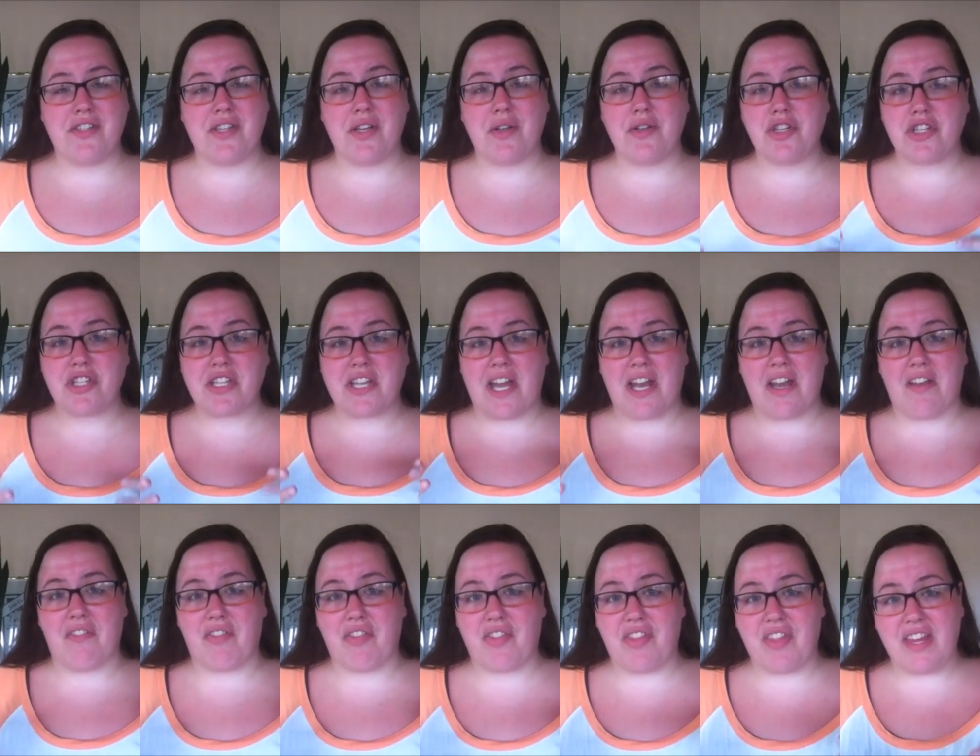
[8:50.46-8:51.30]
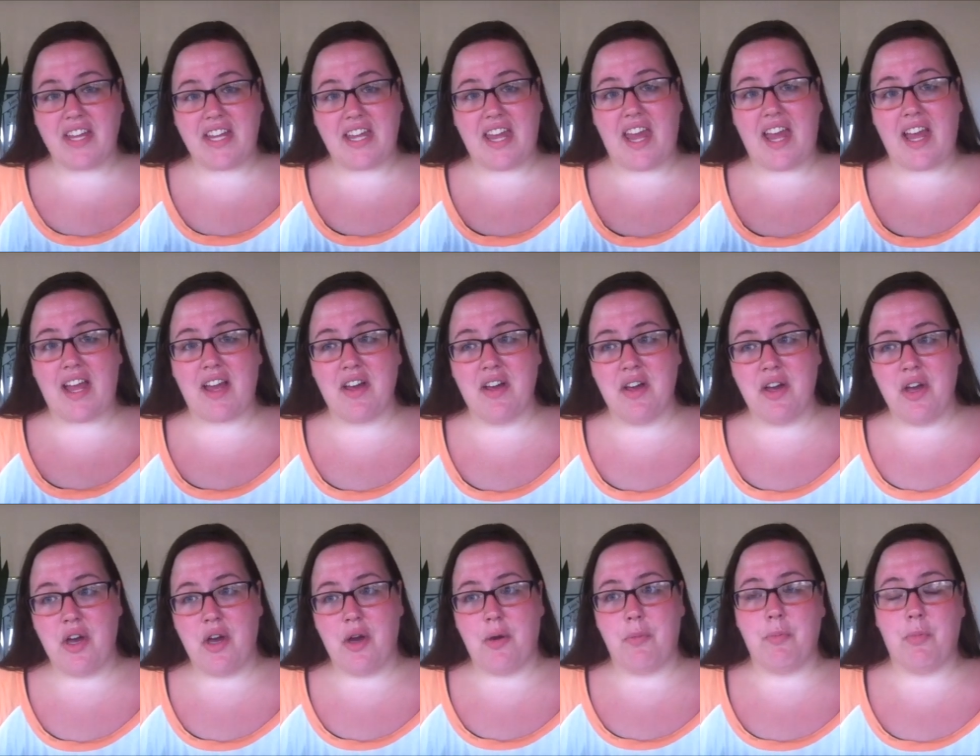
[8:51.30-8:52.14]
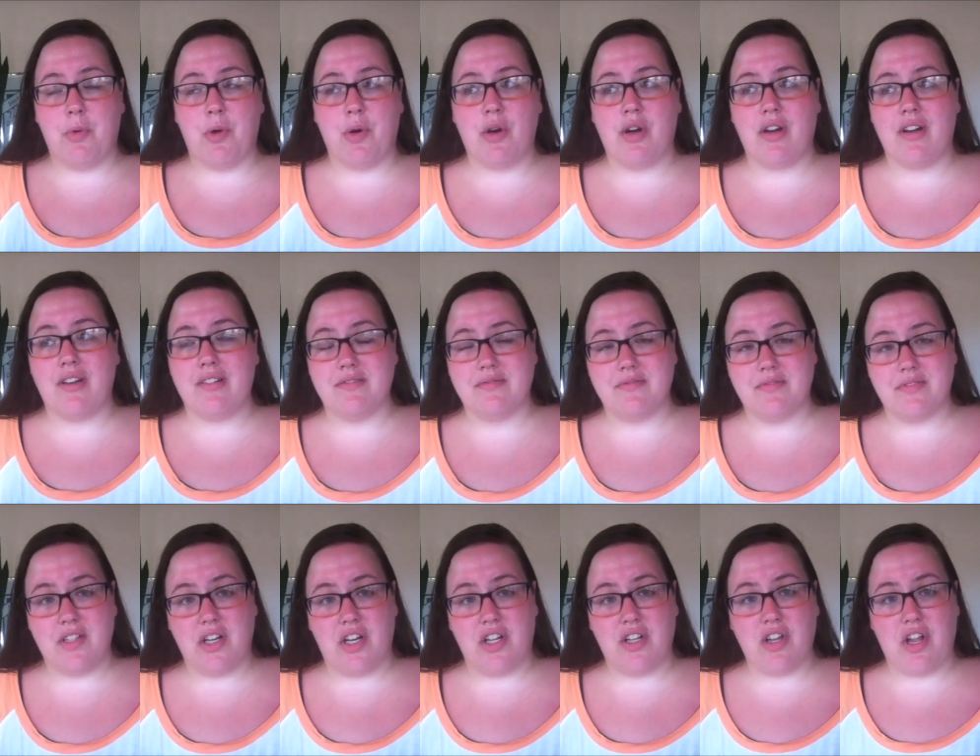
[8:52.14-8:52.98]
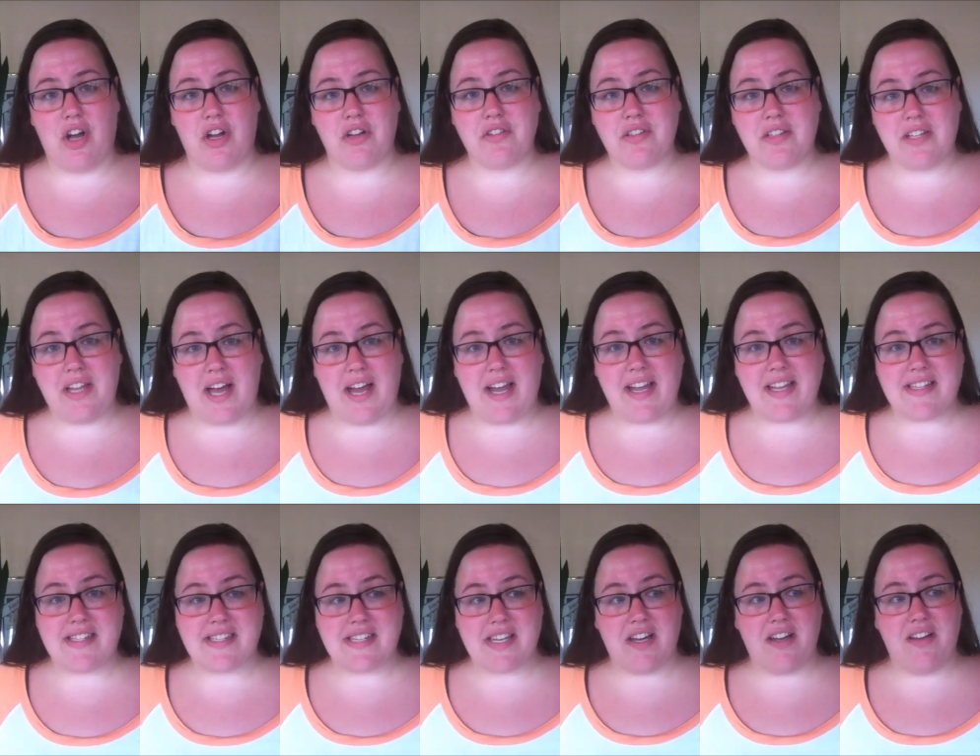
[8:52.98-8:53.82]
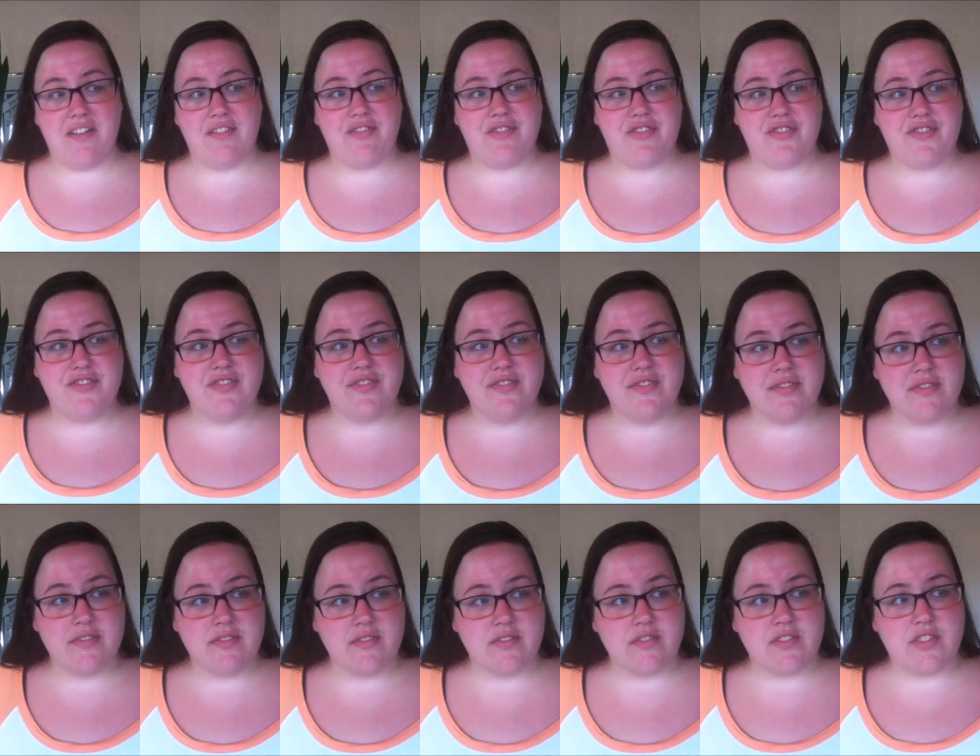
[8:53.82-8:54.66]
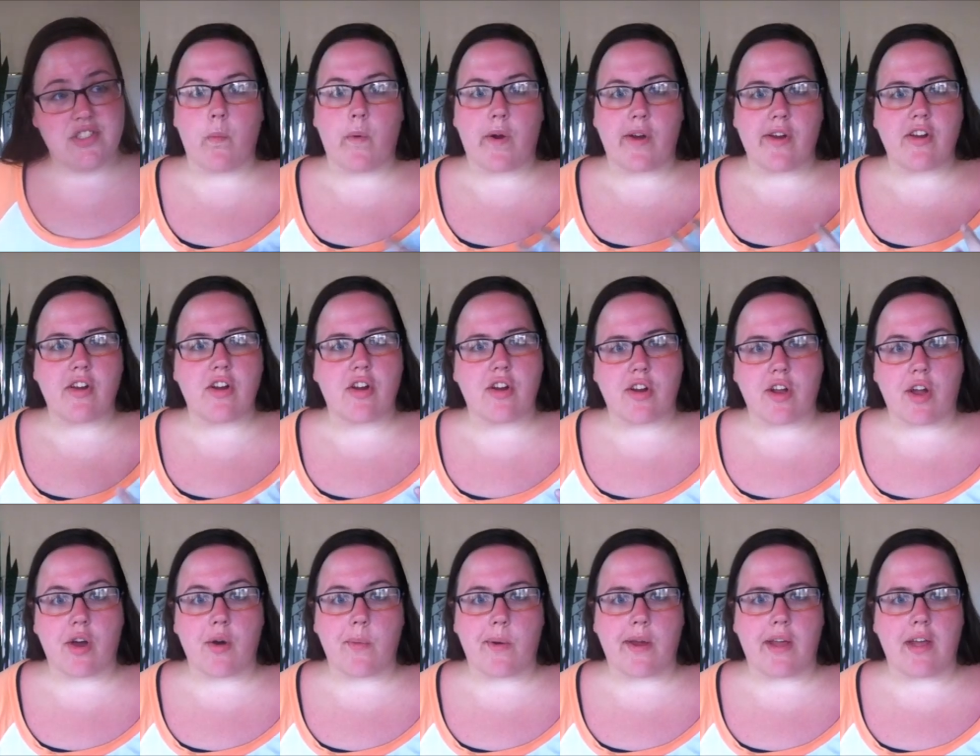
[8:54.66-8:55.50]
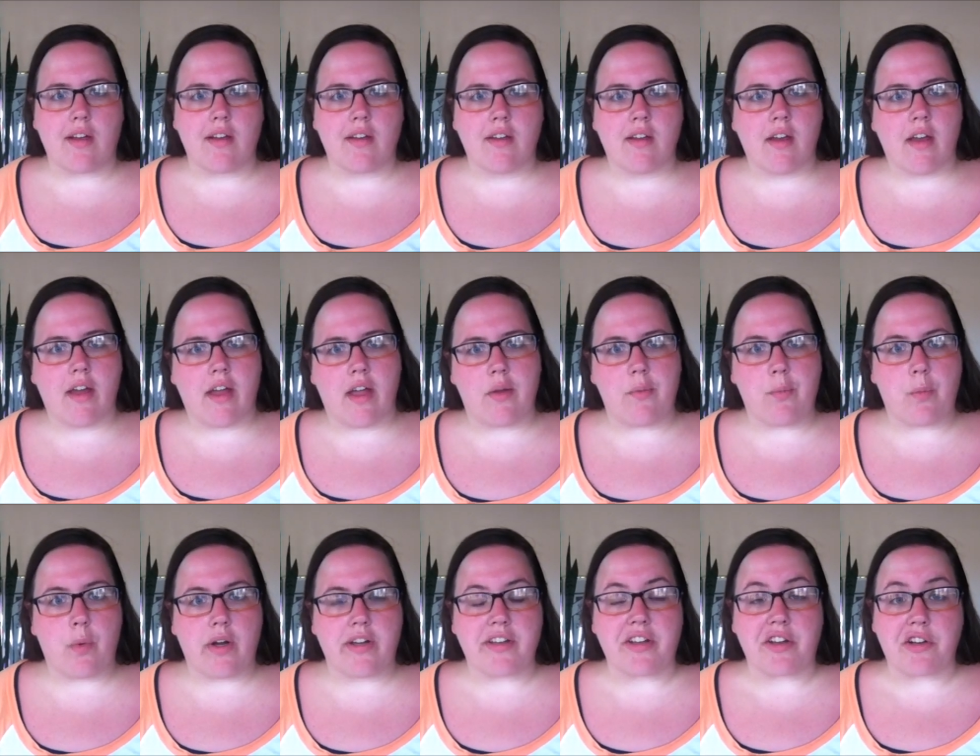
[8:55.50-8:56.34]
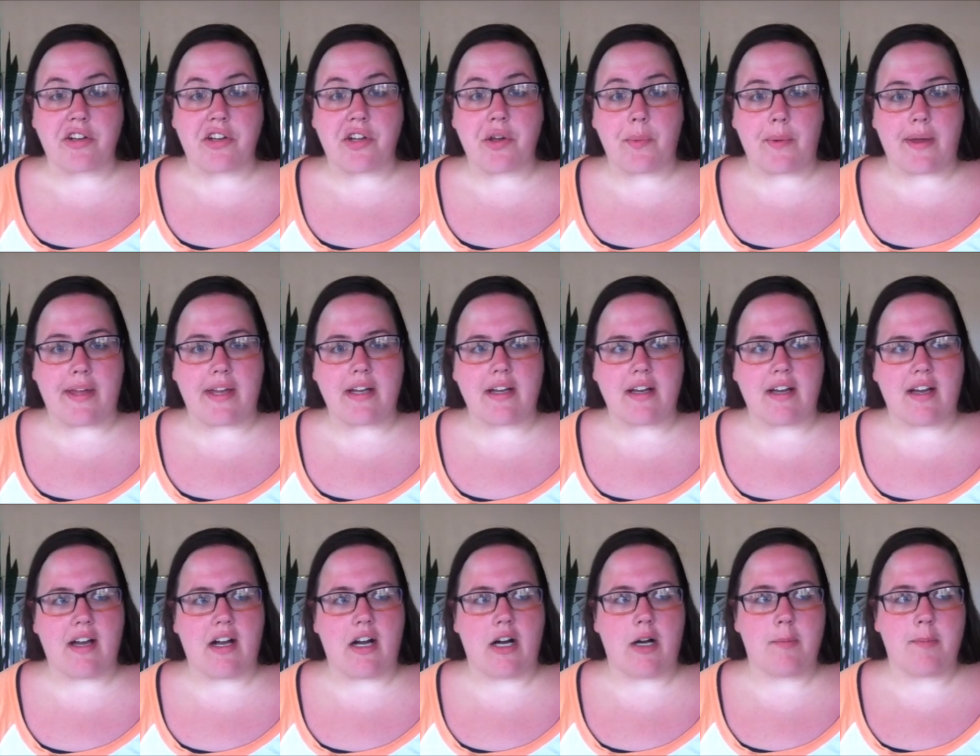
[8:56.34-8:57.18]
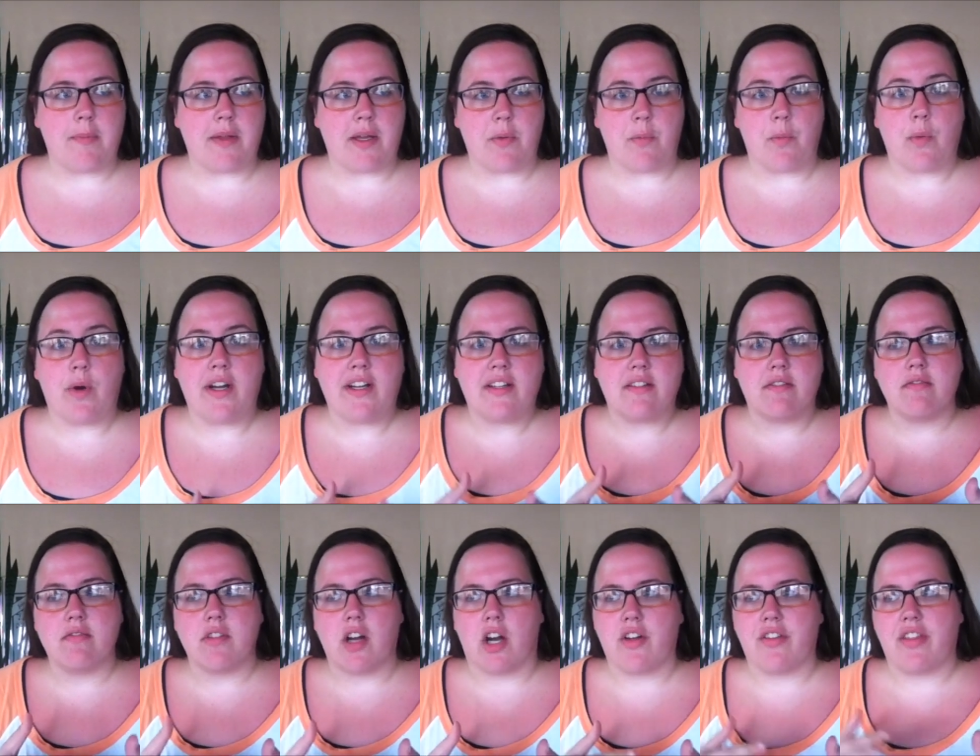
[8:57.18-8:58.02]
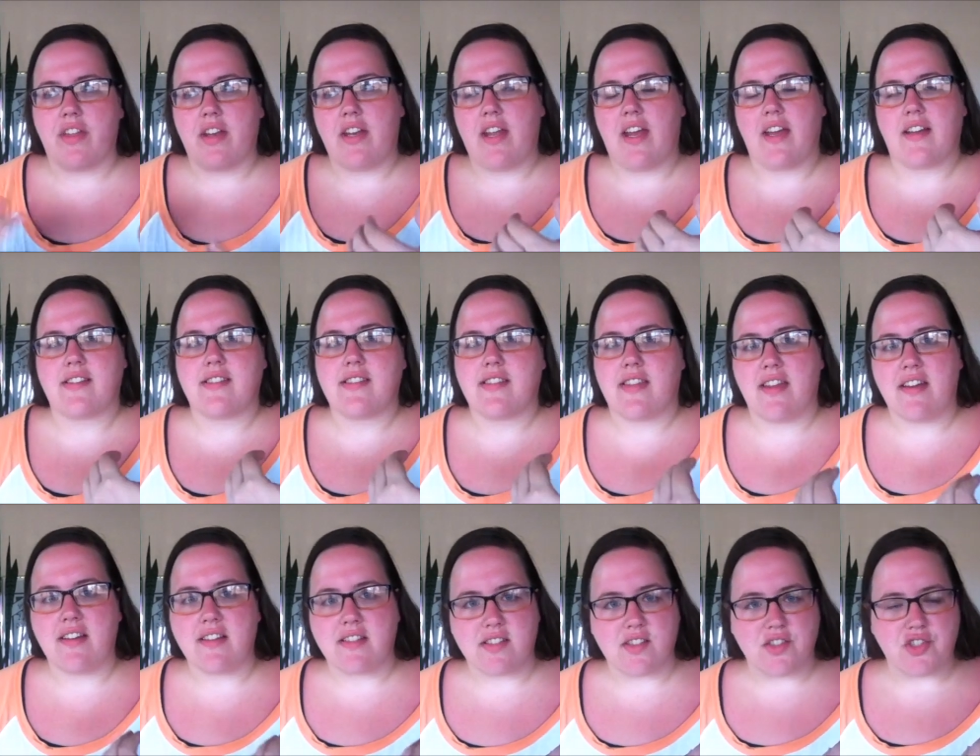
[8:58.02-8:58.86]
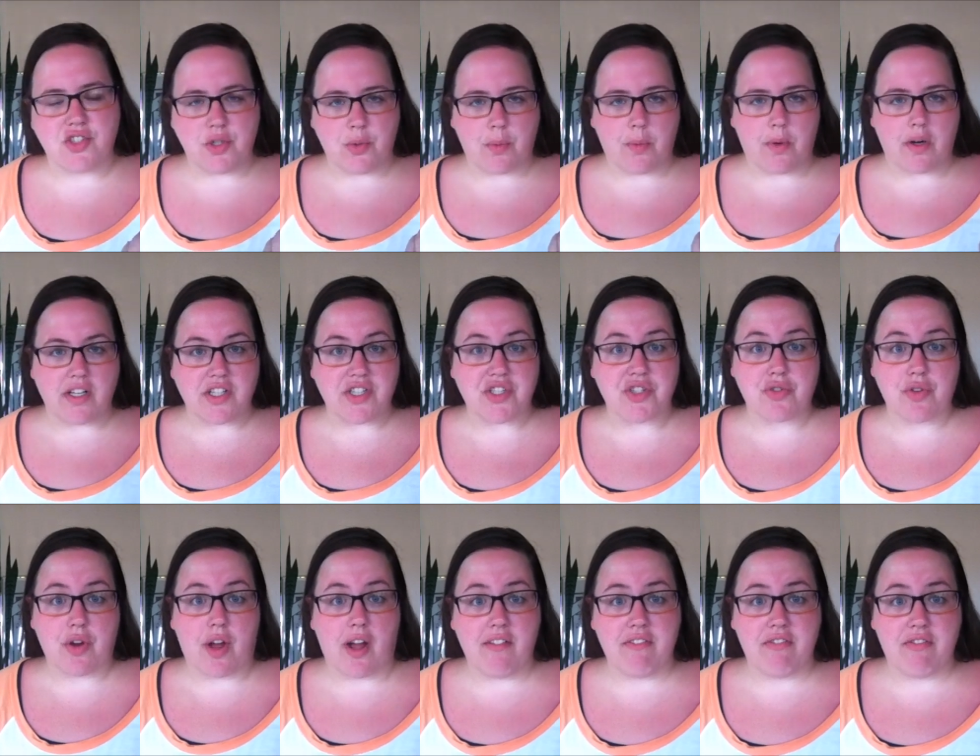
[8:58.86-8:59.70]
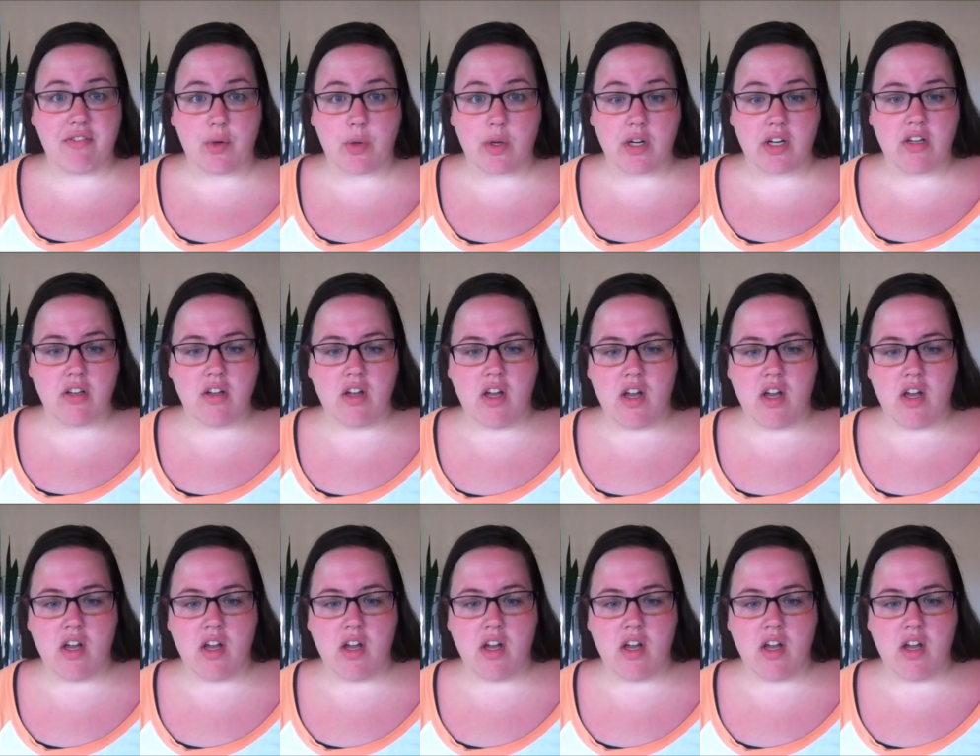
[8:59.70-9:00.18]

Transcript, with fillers: also just kind of thinking more along the lines of where you're going and what you're doing um, and what are the next things that you want to strive for.